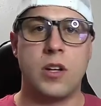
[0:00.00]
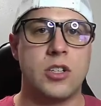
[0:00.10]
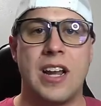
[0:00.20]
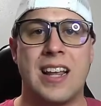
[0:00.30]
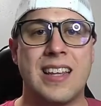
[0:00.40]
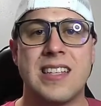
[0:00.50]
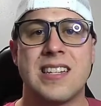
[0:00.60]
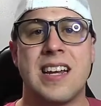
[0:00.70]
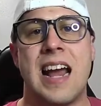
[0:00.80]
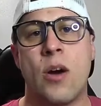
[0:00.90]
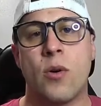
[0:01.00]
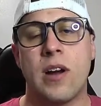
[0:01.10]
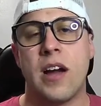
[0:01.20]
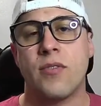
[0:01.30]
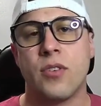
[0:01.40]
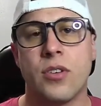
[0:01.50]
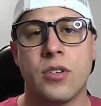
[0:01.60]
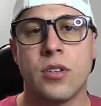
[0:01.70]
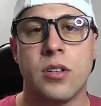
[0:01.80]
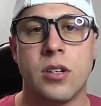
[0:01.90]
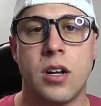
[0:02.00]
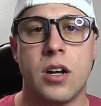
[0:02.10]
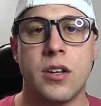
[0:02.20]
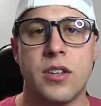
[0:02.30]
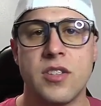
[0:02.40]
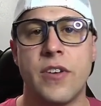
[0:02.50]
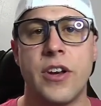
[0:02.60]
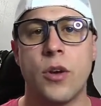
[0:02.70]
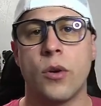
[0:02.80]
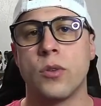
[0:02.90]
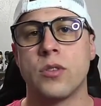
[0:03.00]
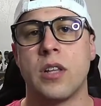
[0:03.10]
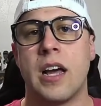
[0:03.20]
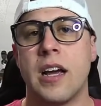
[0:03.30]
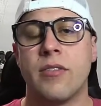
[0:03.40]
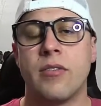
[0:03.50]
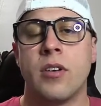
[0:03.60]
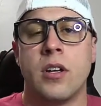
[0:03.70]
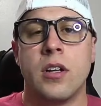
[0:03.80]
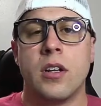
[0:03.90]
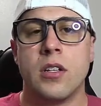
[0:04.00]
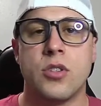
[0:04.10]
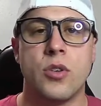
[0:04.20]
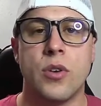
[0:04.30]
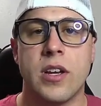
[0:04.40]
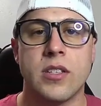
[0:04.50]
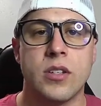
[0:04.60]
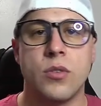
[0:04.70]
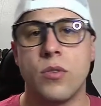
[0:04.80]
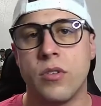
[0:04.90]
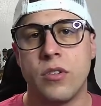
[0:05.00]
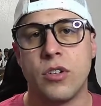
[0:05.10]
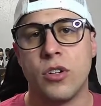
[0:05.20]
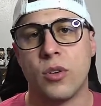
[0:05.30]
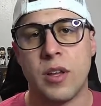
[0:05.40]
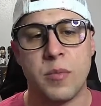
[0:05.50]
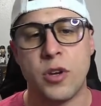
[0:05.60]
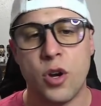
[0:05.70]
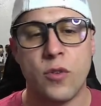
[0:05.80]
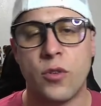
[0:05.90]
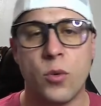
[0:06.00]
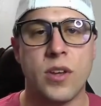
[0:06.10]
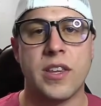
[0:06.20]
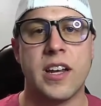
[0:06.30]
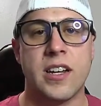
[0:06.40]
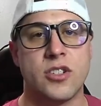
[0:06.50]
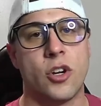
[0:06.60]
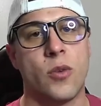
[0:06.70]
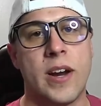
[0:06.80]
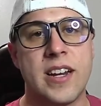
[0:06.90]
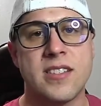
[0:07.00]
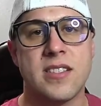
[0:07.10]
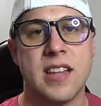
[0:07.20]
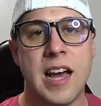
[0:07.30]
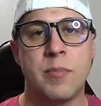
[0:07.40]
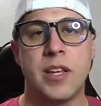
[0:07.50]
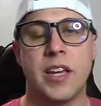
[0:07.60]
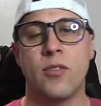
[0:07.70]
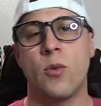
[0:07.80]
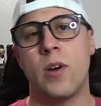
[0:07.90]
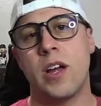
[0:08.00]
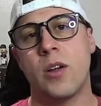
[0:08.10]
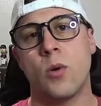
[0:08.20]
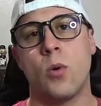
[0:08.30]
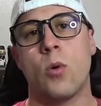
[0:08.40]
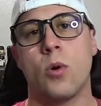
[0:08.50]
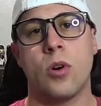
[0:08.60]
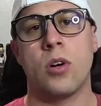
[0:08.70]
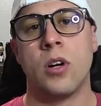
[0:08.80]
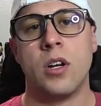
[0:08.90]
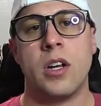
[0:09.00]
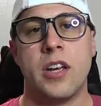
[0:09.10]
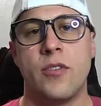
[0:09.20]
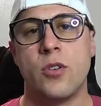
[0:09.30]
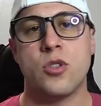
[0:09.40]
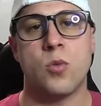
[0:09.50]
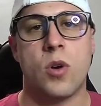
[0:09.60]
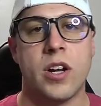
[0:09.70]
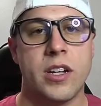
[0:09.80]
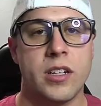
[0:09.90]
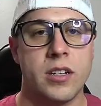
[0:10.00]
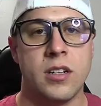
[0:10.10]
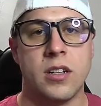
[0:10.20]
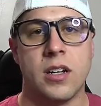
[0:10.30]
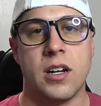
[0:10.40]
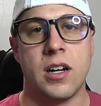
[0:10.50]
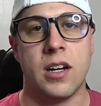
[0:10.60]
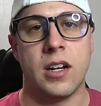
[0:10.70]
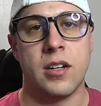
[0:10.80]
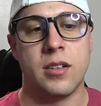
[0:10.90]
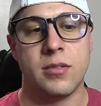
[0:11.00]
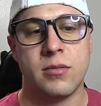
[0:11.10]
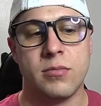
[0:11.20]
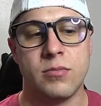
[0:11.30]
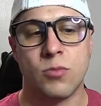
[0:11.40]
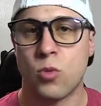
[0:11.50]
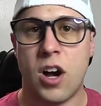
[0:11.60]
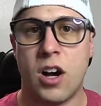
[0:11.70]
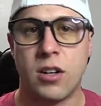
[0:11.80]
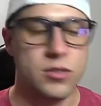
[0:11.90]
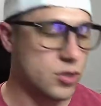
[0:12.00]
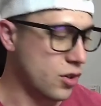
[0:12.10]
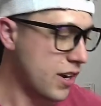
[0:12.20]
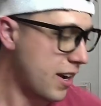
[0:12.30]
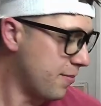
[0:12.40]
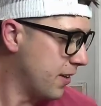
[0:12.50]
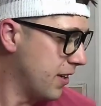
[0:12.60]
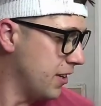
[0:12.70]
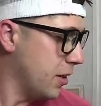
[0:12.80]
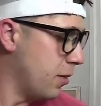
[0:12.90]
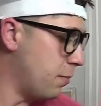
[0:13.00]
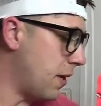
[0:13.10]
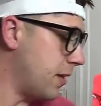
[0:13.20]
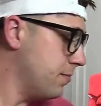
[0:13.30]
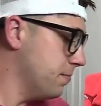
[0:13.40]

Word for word: at least an hour after uh, this video goes live. So you guys can, you know, let me know if you want that as a graded slab to give away or if you just want it uh, raw. So, yeah. But